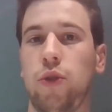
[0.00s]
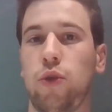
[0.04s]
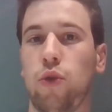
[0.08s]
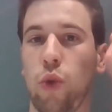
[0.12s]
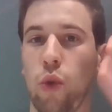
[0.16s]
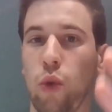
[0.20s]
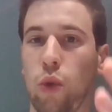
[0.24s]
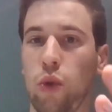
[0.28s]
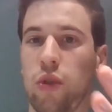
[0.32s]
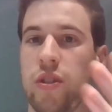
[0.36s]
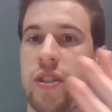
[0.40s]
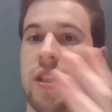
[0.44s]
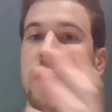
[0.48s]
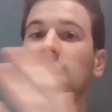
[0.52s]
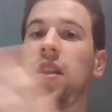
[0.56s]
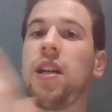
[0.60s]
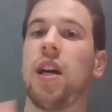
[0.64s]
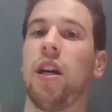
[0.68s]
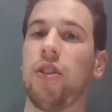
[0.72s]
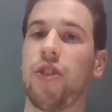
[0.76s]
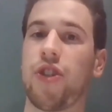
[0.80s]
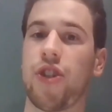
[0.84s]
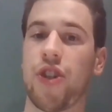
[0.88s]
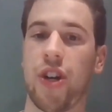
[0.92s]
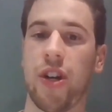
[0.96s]
tools, and
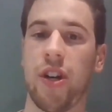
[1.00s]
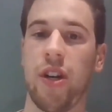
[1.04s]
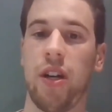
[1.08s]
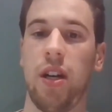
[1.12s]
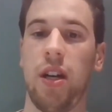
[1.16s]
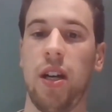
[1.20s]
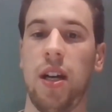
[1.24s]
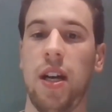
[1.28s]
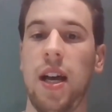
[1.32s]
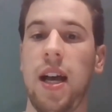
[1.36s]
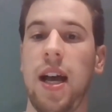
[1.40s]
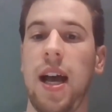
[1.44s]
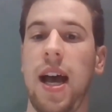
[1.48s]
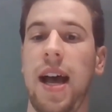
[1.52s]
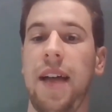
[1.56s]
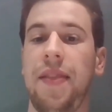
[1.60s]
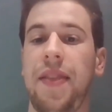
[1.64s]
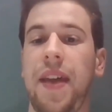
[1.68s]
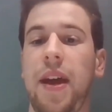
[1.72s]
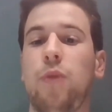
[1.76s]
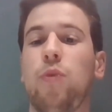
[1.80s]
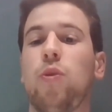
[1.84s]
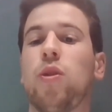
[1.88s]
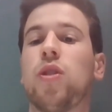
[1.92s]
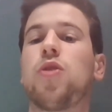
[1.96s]
culture. And
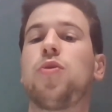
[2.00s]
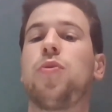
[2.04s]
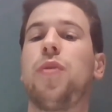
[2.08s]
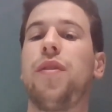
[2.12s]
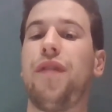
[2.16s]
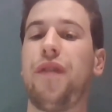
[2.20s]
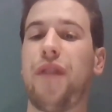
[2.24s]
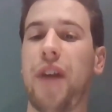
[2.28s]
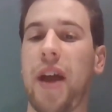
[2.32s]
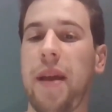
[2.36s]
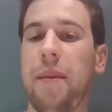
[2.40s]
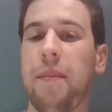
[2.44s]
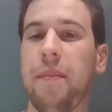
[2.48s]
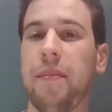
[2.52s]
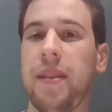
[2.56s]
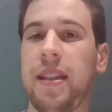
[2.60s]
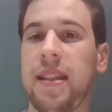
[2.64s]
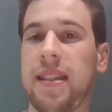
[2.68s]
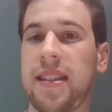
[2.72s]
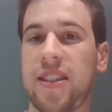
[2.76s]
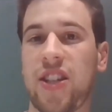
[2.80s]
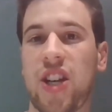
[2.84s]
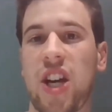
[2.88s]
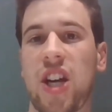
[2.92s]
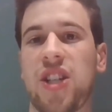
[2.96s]
then once we frame the
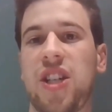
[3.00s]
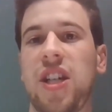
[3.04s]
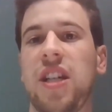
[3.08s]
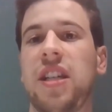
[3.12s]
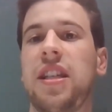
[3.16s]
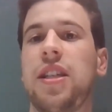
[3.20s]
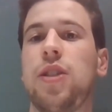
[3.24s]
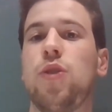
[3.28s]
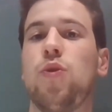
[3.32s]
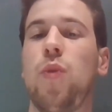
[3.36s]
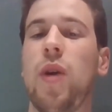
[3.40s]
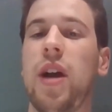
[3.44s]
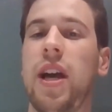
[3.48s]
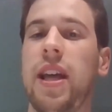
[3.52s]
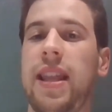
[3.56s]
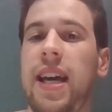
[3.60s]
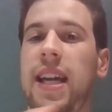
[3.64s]
discussion this way,